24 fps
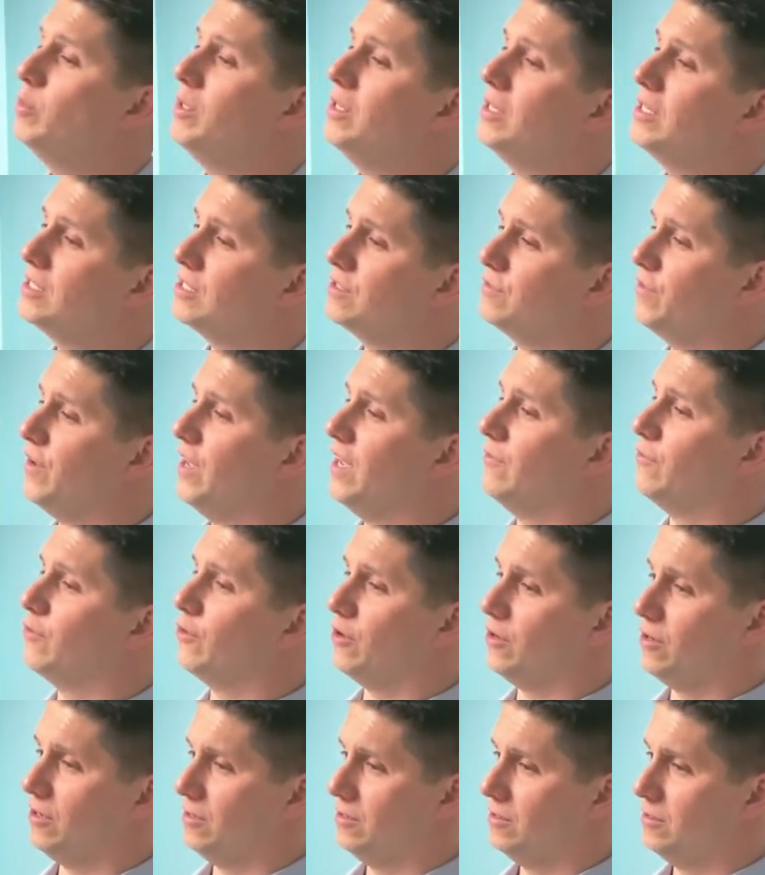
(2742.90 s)
me this
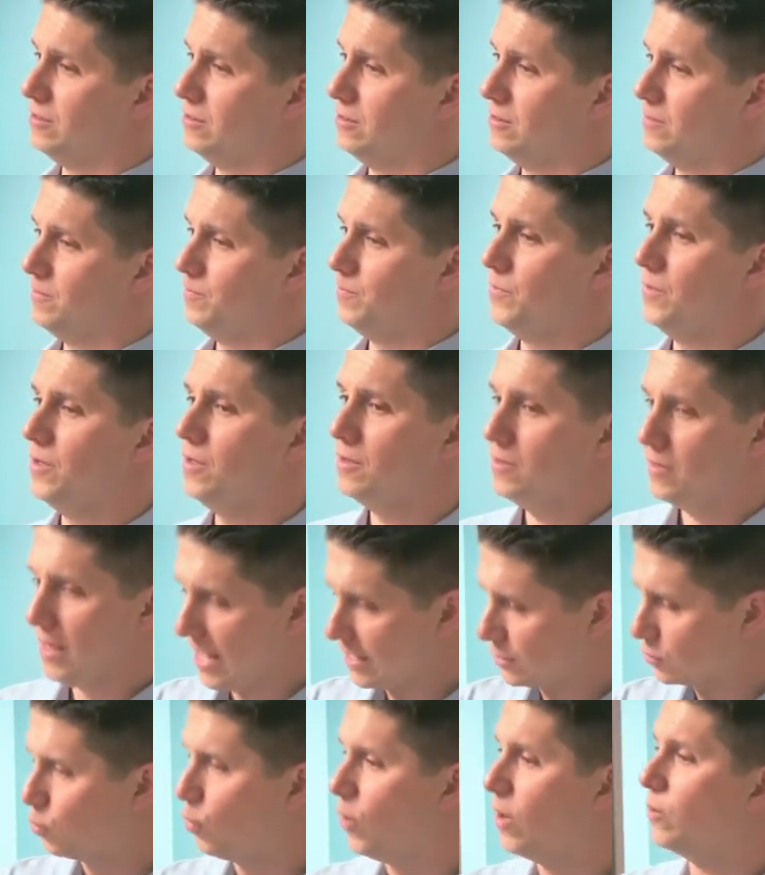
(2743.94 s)
favor.
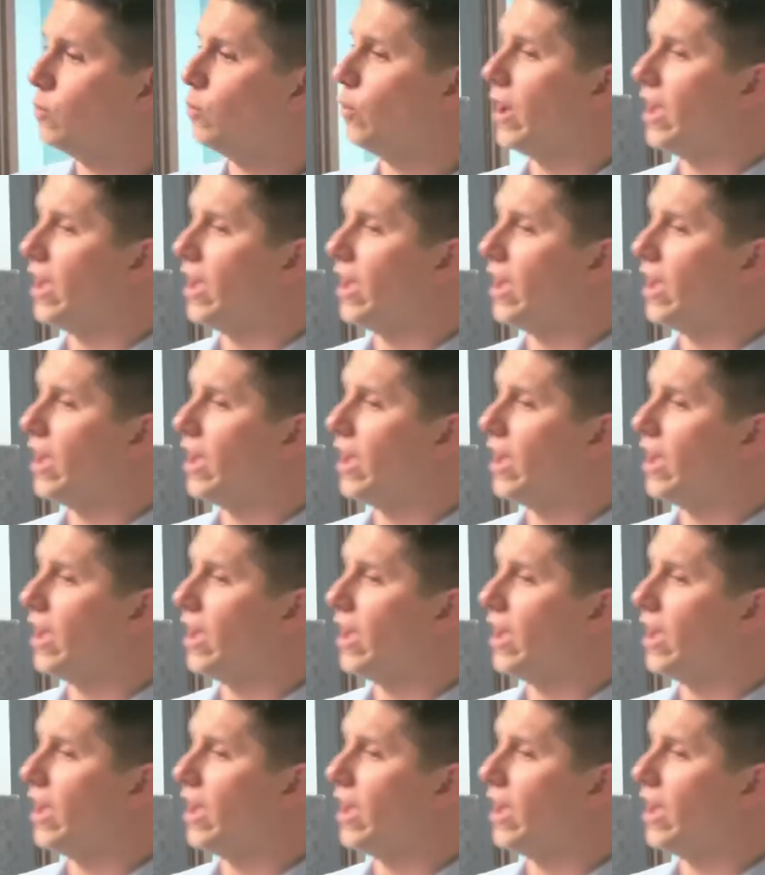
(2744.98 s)
That's one